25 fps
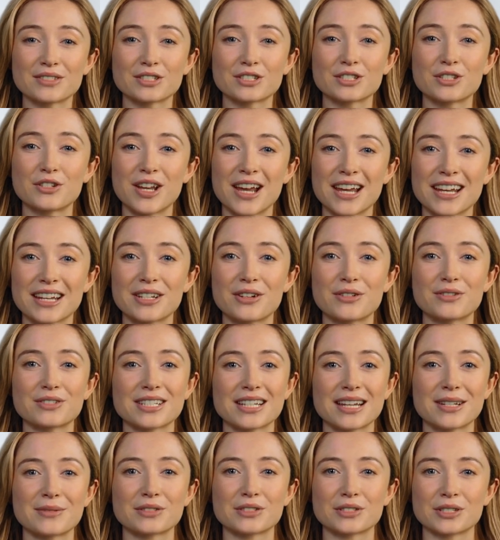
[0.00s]
Training your
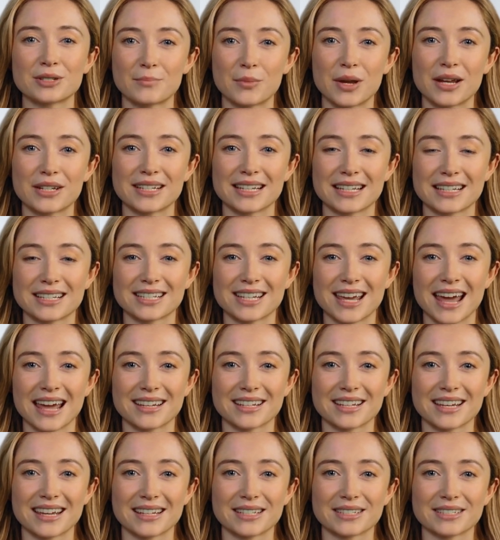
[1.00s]
team to spot these
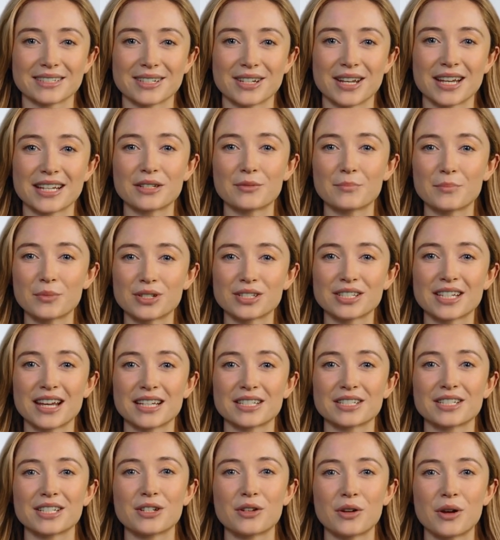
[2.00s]
tactics, like
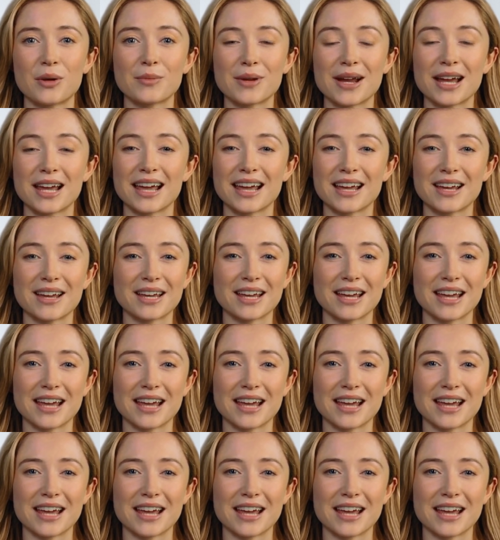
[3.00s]
pretexting or baiting,